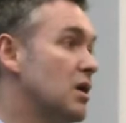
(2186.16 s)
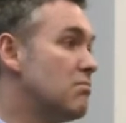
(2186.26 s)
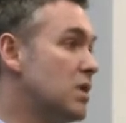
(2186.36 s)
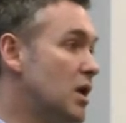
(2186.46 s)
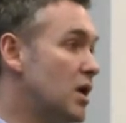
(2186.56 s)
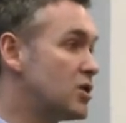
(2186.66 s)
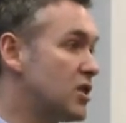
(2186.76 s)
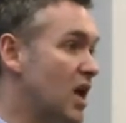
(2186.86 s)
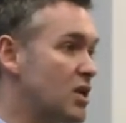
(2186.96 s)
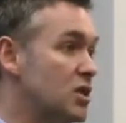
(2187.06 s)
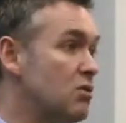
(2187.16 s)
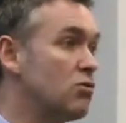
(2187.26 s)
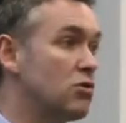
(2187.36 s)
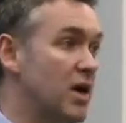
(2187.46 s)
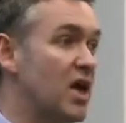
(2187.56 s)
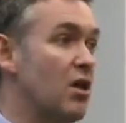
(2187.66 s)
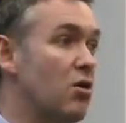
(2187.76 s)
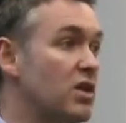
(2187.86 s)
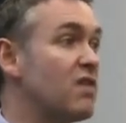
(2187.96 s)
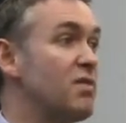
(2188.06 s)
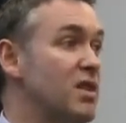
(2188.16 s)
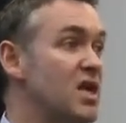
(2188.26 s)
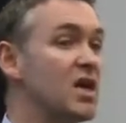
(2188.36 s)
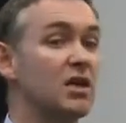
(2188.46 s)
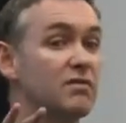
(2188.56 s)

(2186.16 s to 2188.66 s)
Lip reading: emerge that actually all the way along they've been thinking